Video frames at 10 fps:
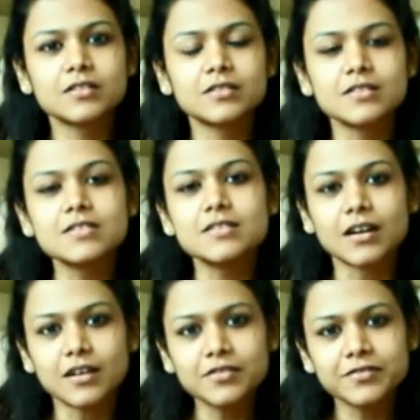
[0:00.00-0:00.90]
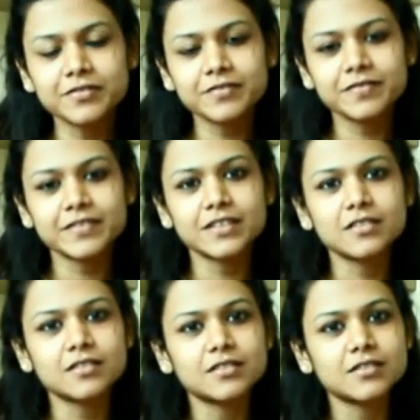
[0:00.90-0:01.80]
The staff
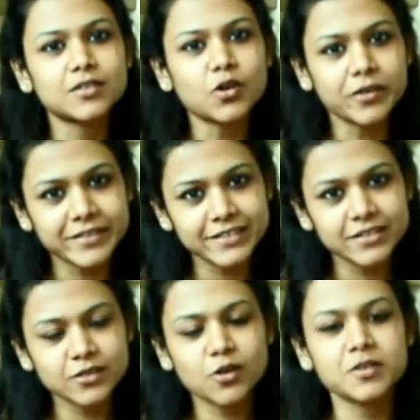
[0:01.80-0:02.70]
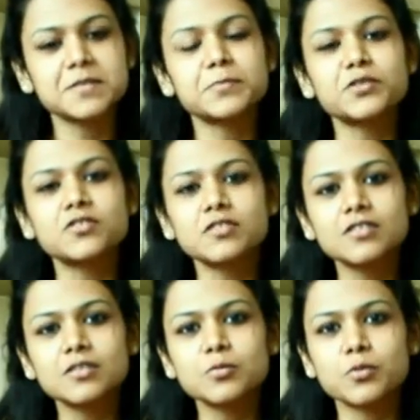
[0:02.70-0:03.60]
in the Continental
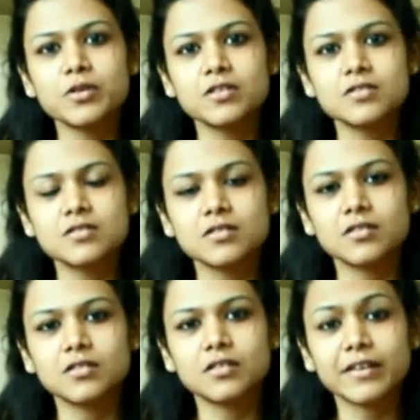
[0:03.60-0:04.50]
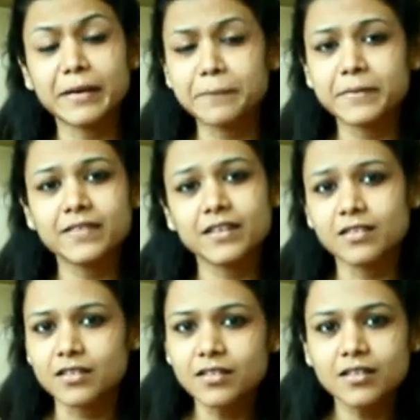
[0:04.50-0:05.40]
Hospital was
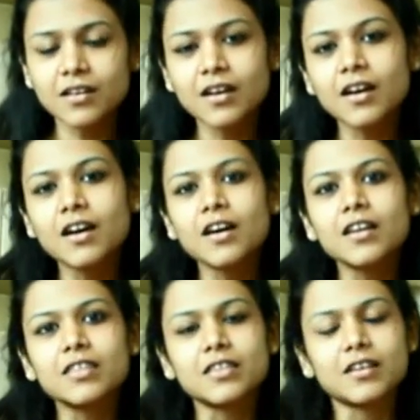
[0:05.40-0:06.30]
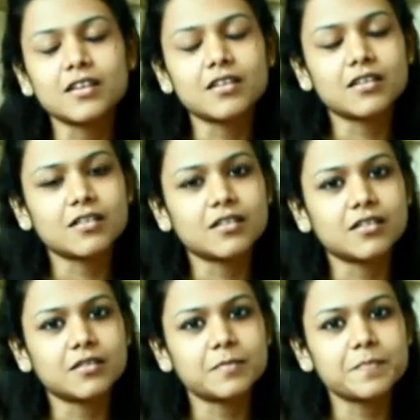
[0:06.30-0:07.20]
empathetic. They
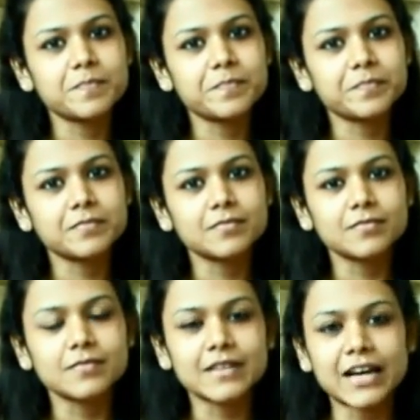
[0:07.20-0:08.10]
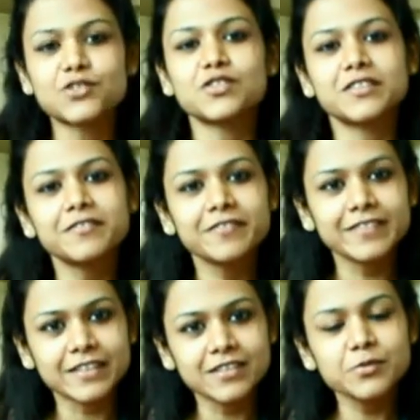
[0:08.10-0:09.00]
actually
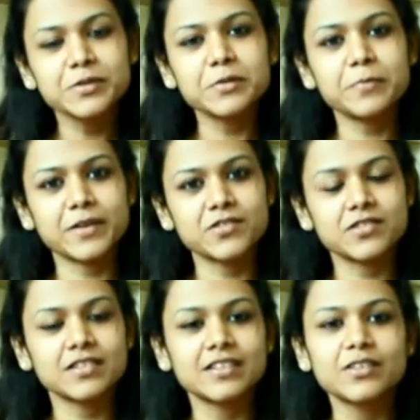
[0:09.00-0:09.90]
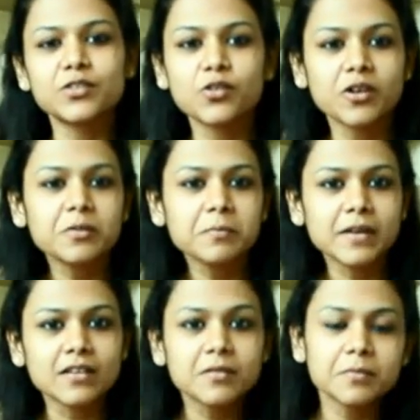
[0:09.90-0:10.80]
feel with the patient. They did not
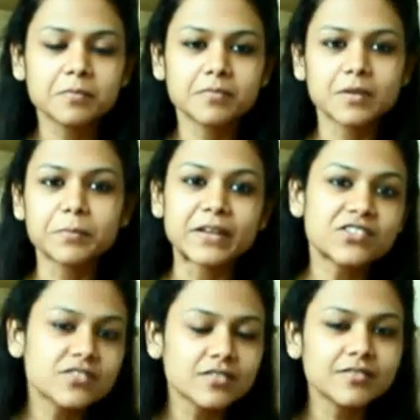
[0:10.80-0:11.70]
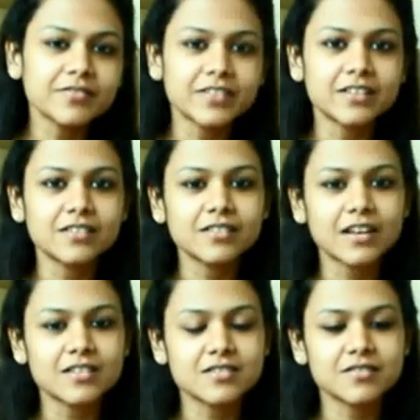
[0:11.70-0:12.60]
make the patient feel
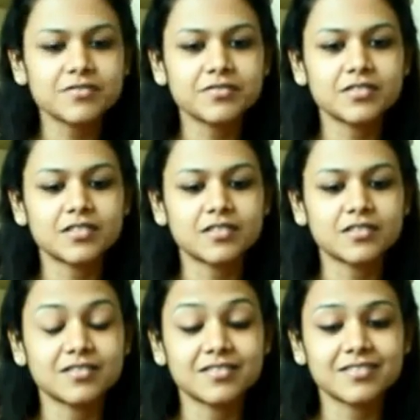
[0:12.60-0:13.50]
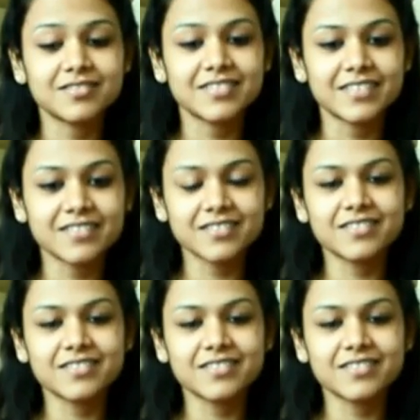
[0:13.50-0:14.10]
as if they've